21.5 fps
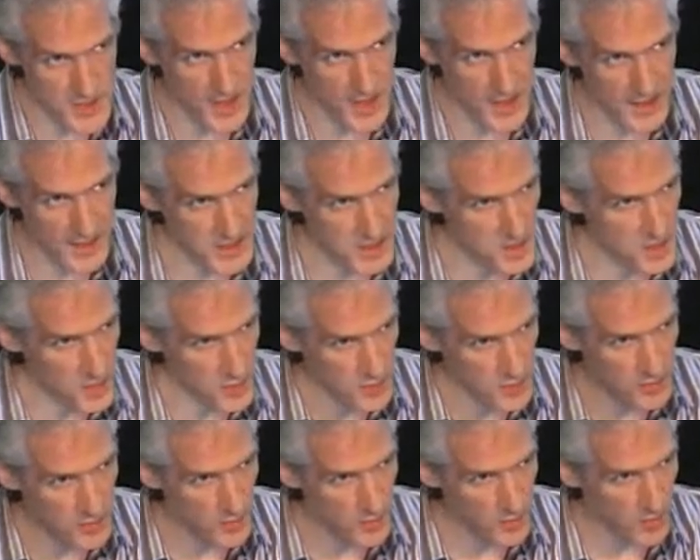that. That's super
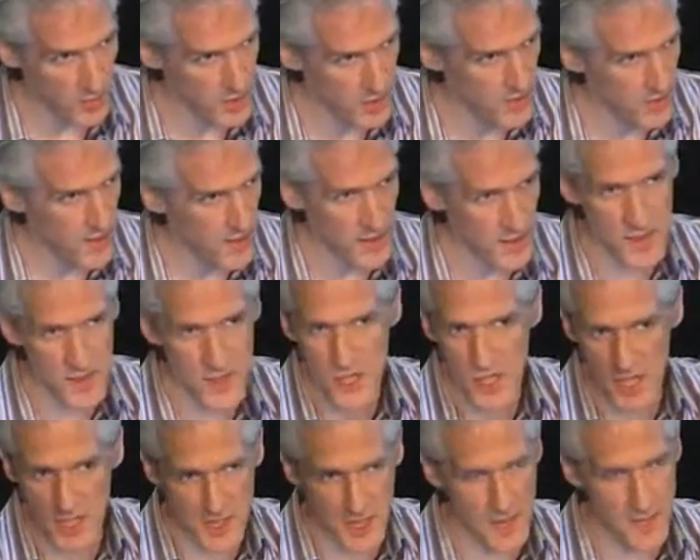important rather than
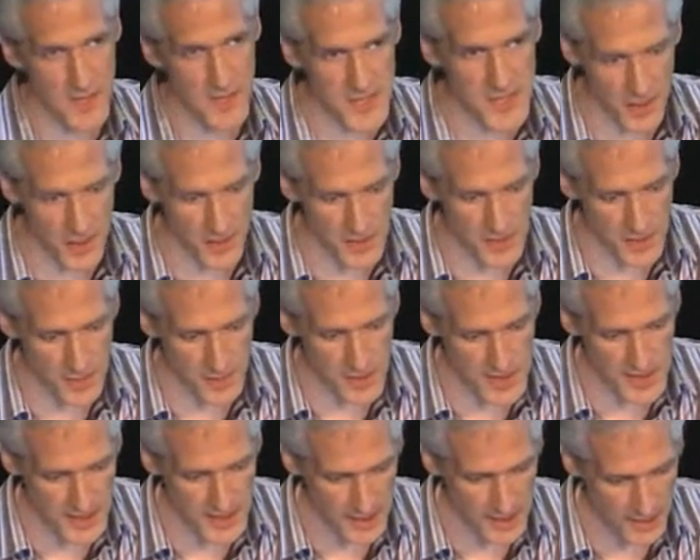just, I mean,
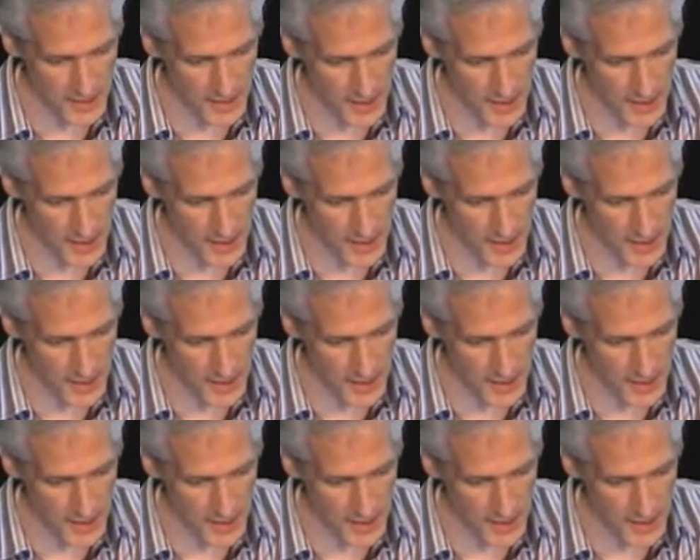serendipity